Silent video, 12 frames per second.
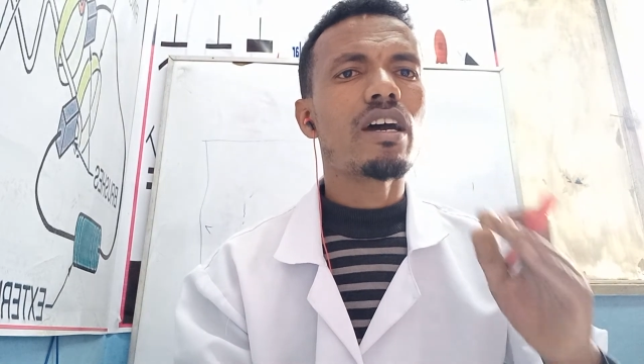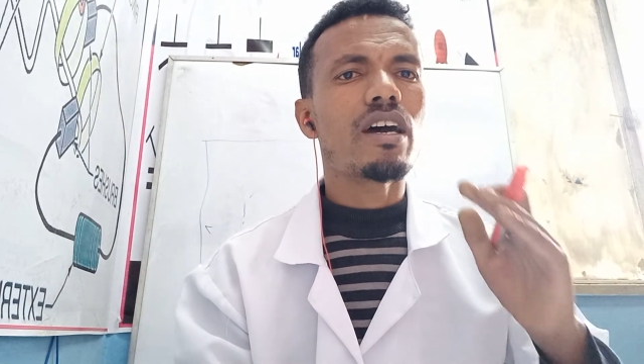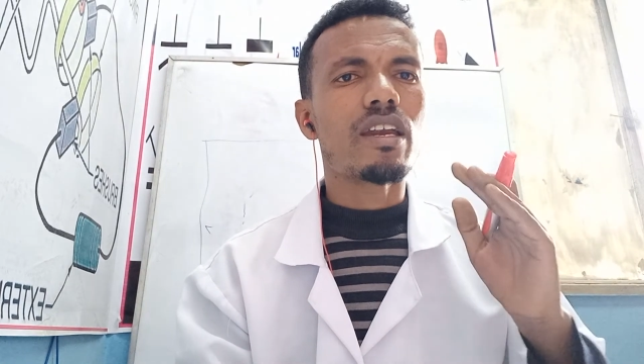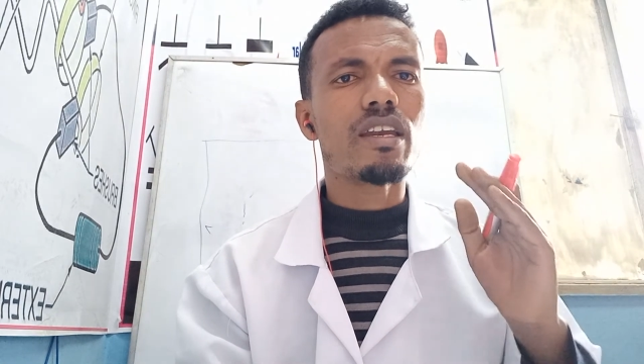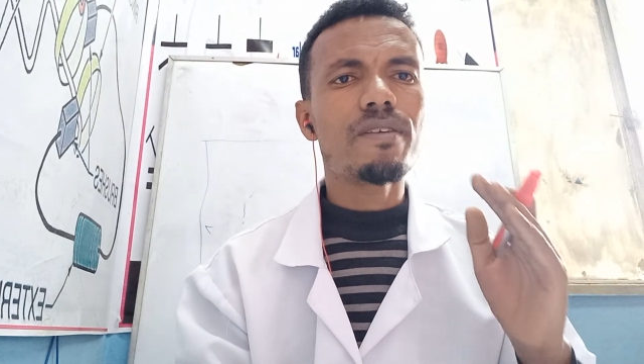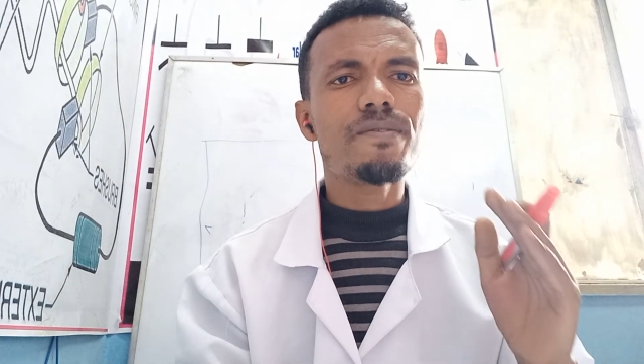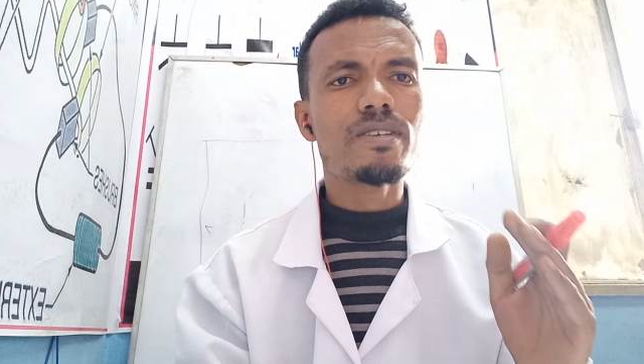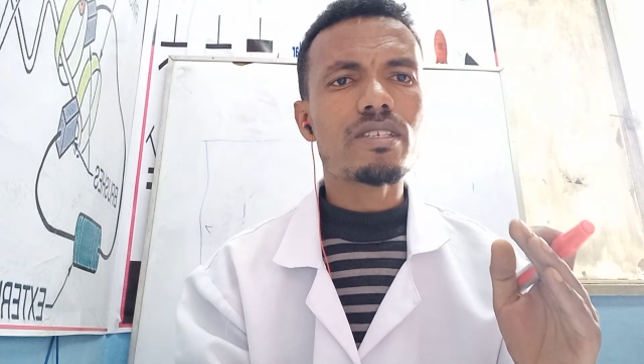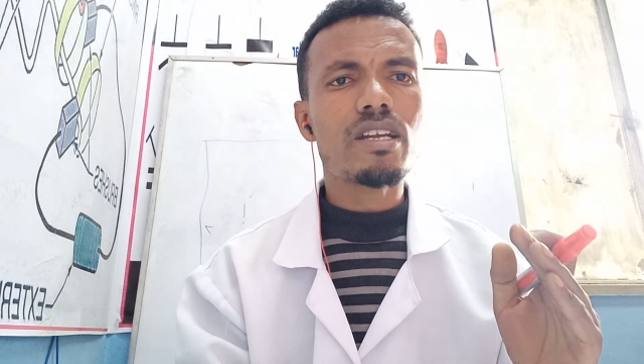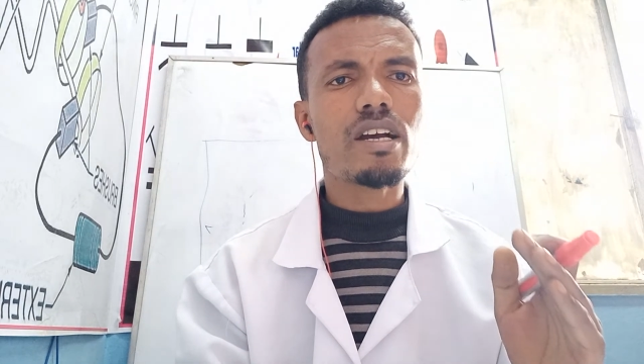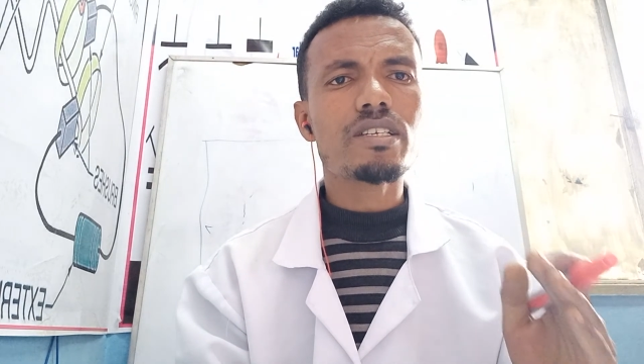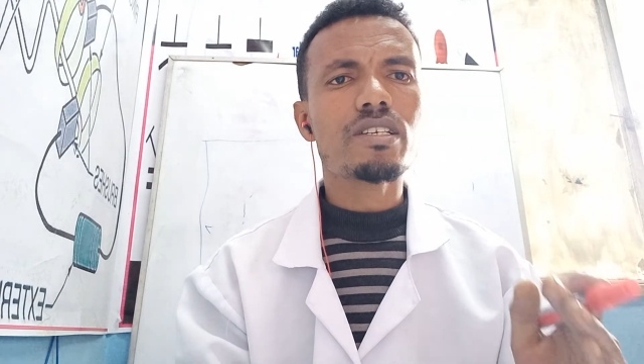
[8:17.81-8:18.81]
relief
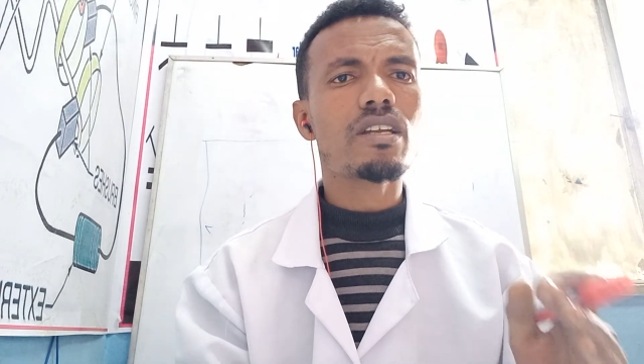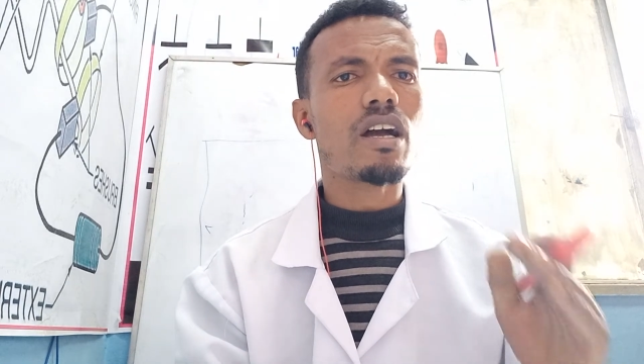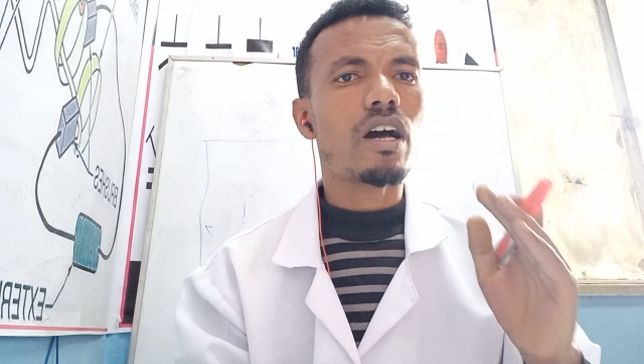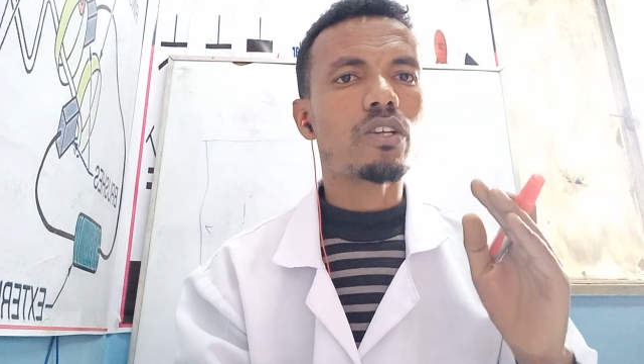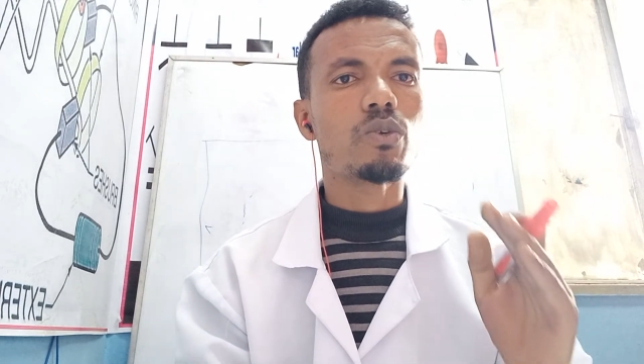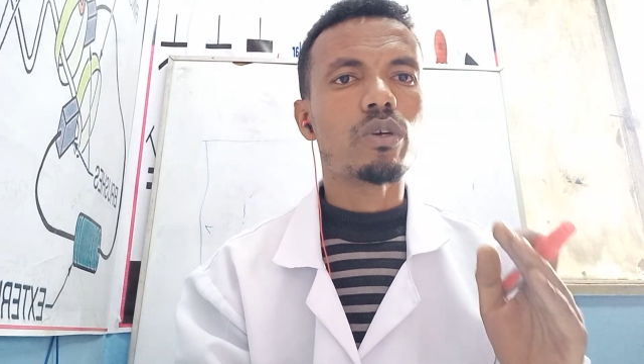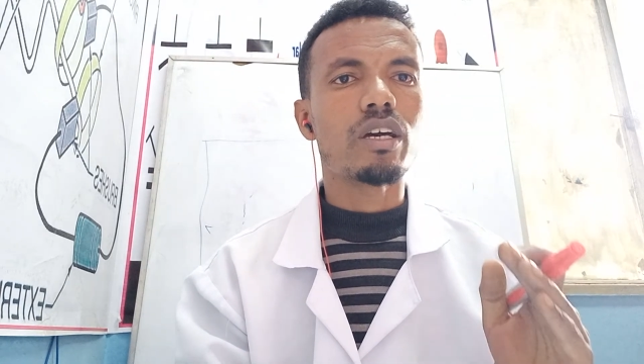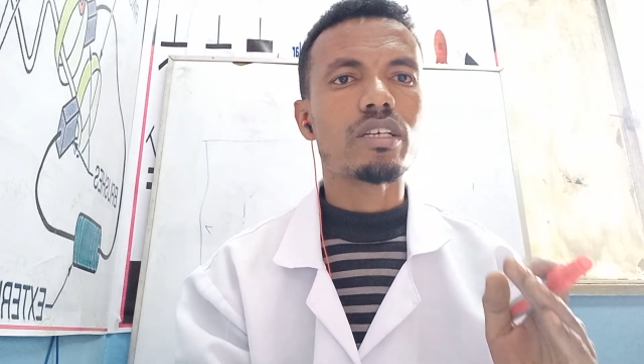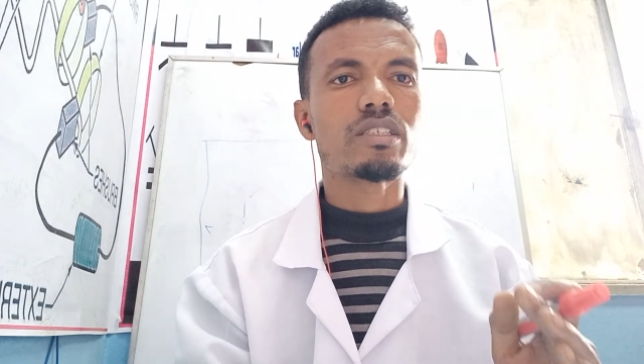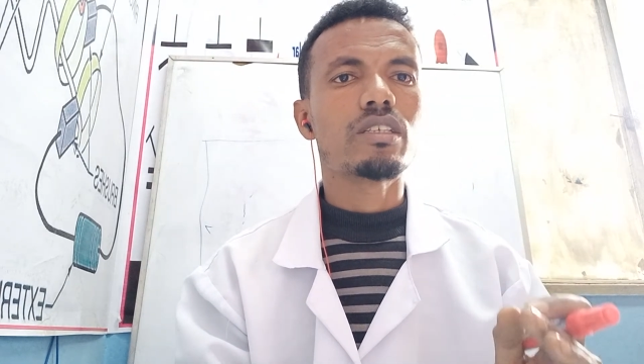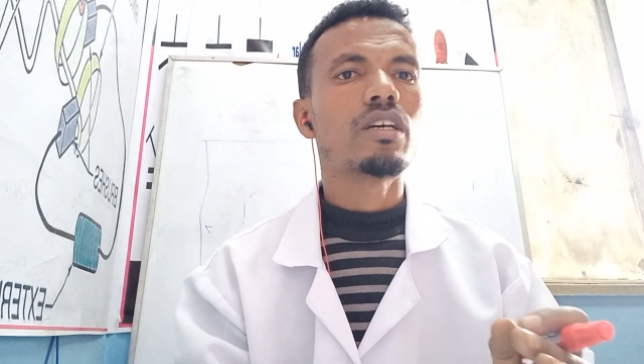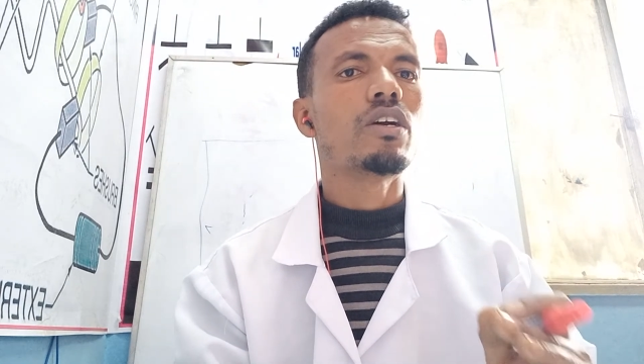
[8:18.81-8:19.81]
structure as well
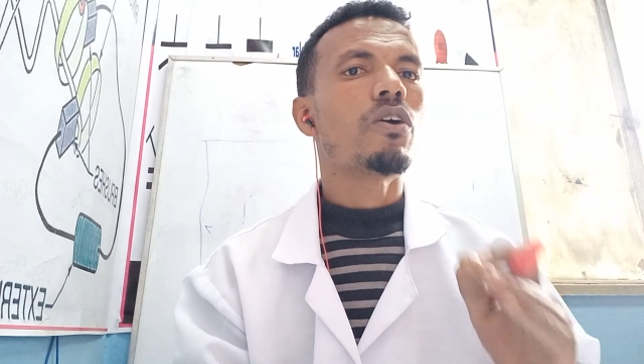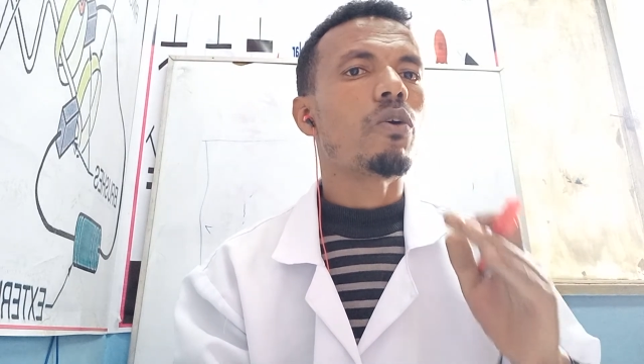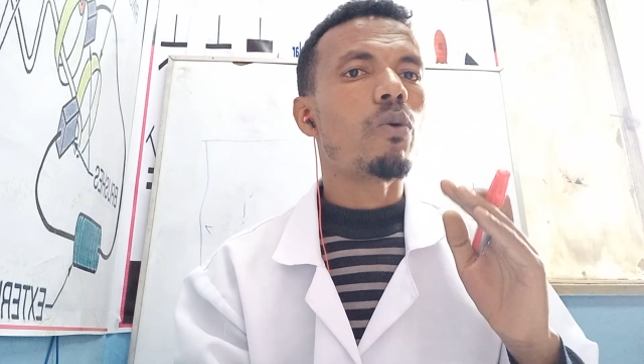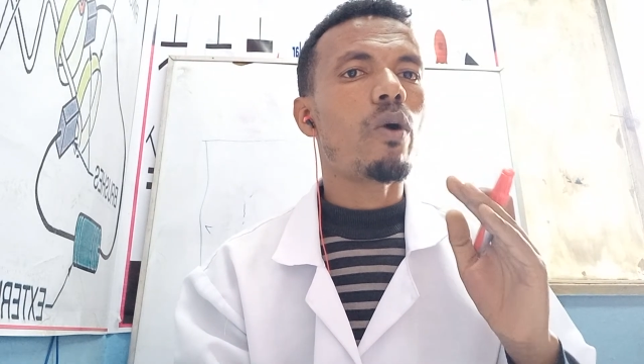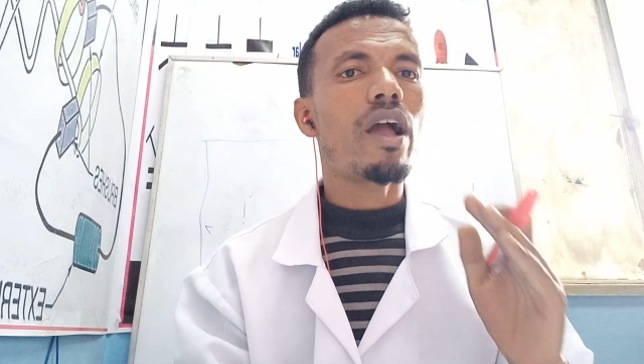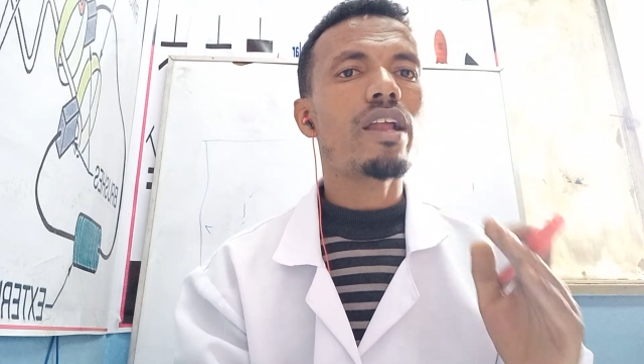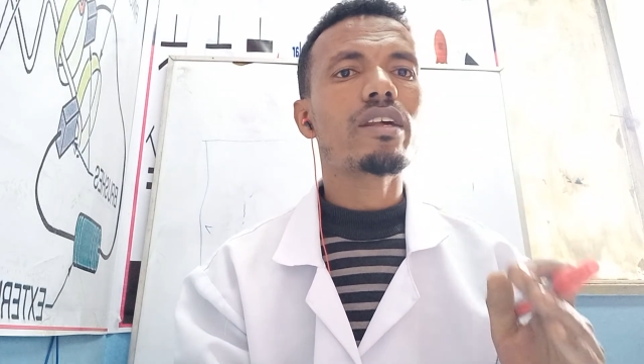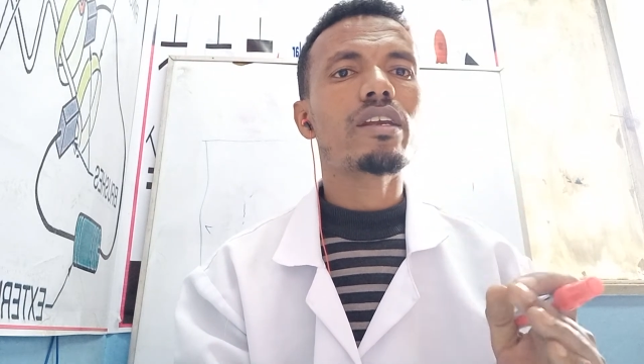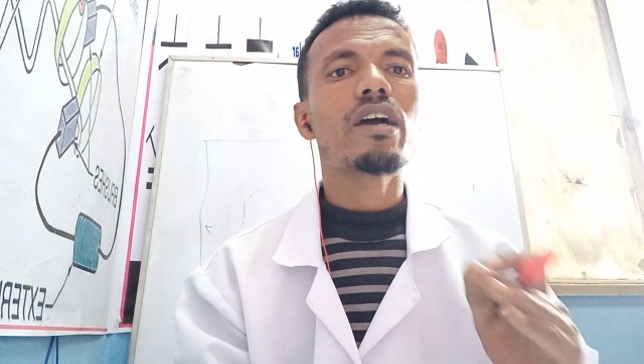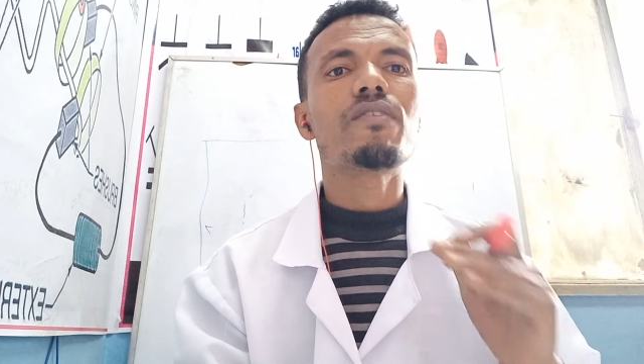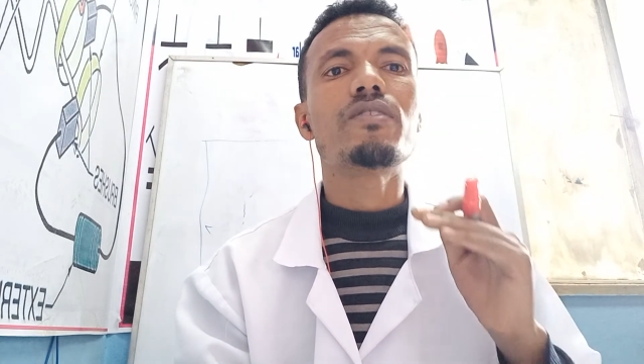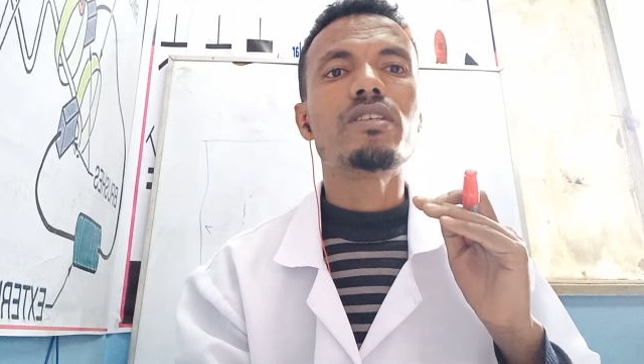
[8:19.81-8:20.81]
as
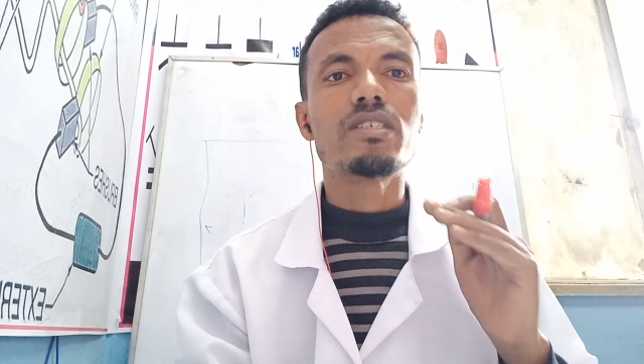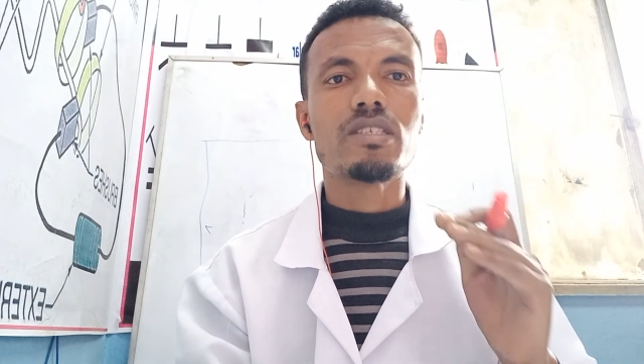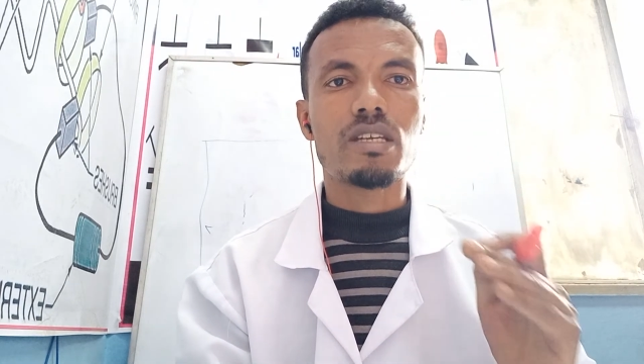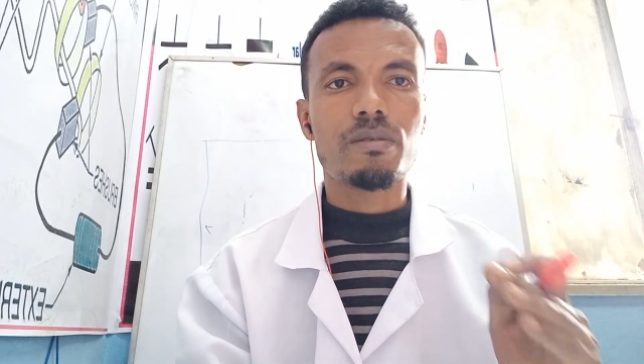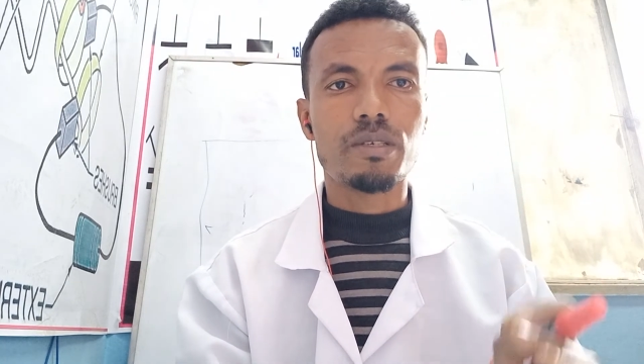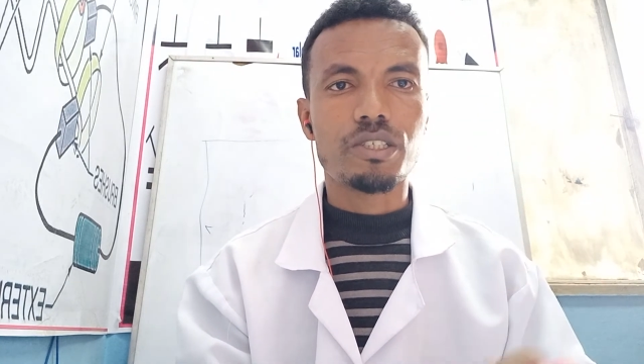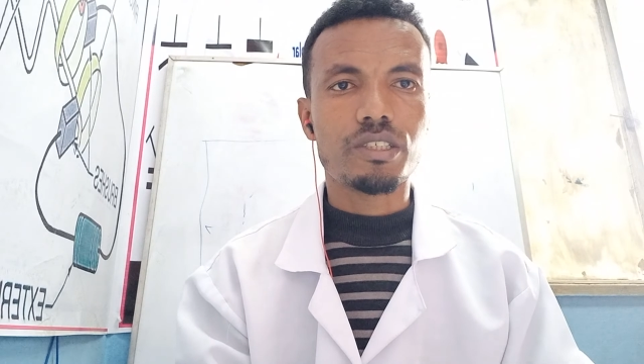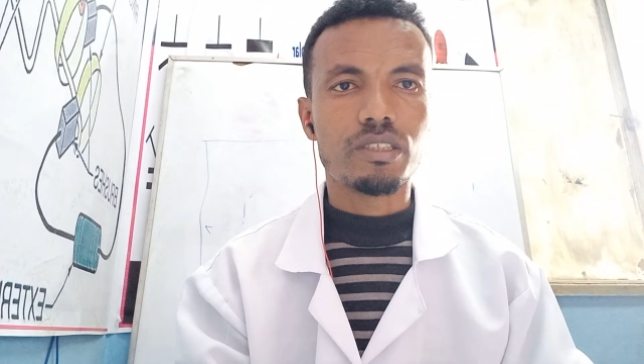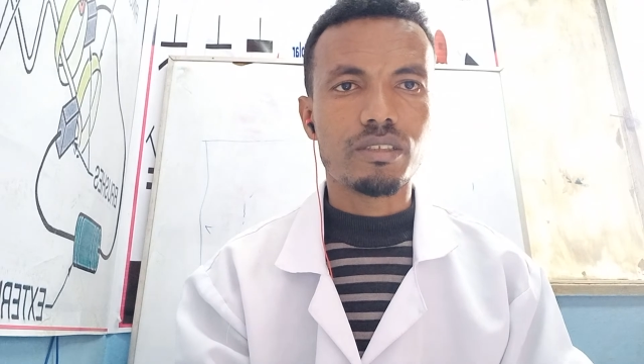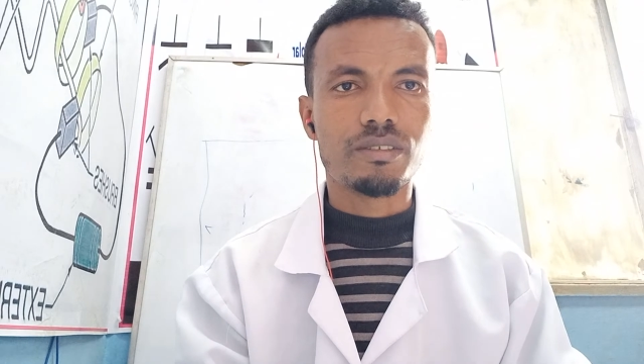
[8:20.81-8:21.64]
wildlife distribution.